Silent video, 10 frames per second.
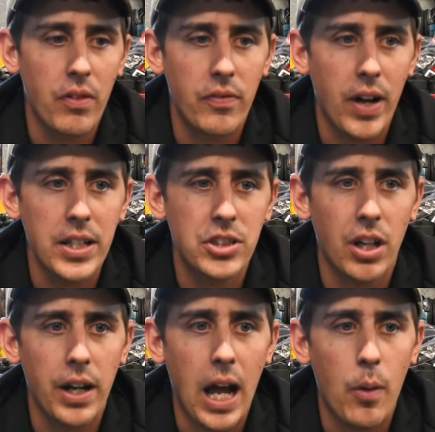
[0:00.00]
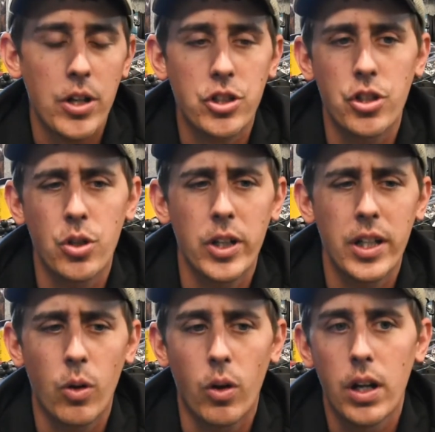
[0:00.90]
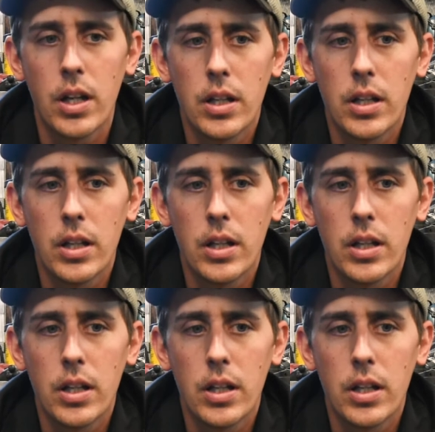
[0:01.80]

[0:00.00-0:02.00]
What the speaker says: advice on how I should do it or